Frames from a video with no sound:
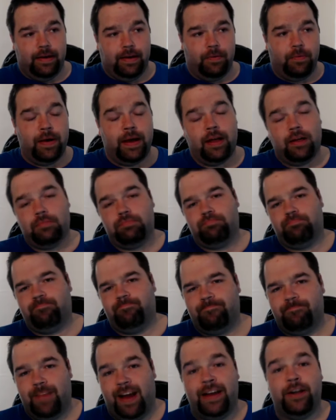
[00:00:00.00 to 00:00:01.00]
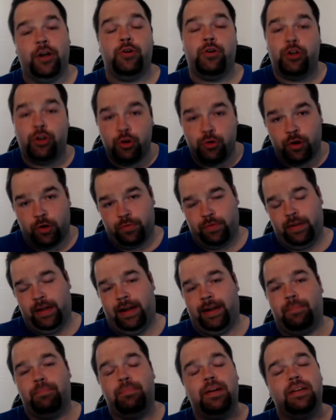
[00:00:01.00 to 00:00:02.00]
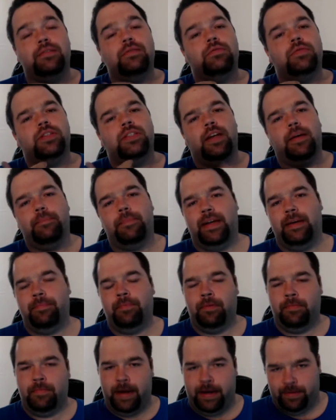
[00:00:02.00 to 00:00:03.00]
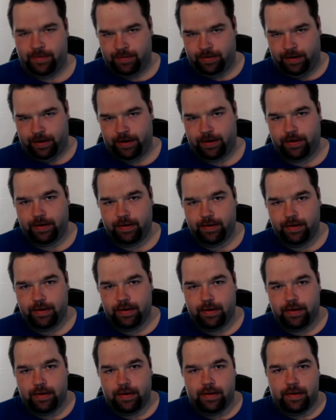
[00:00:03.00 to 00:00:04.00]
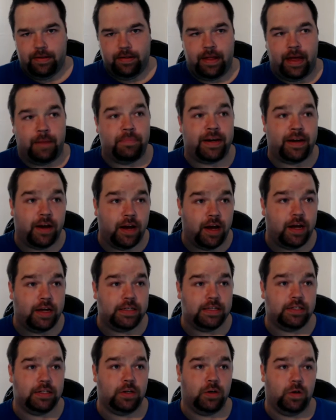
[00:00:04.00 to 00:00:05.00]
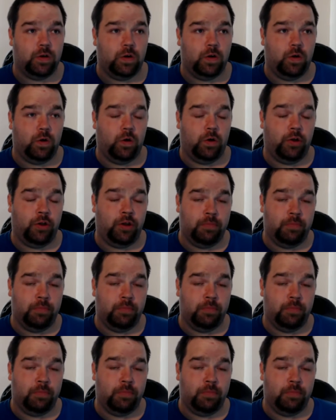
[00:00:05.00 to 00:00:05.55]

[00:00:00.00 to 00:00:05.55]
well, I know you don't think, but some people might think that because the